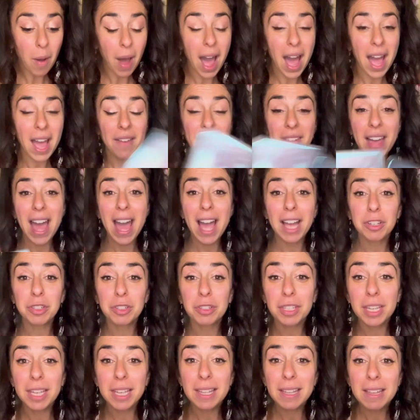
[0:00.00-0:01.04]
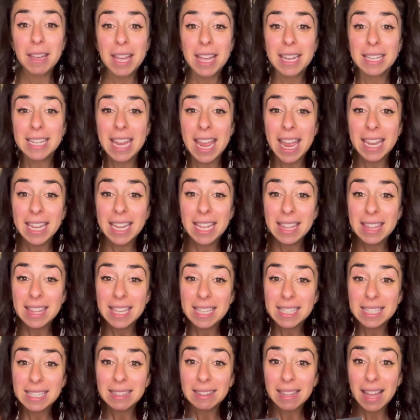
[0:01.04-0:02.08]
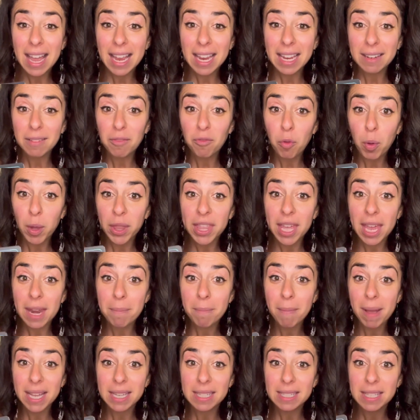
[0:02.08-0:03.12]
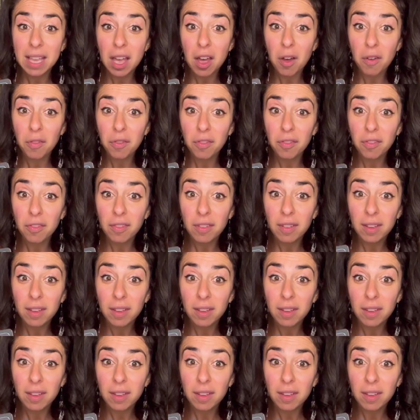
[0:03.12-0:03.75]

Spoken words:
I've actually taken this light within myself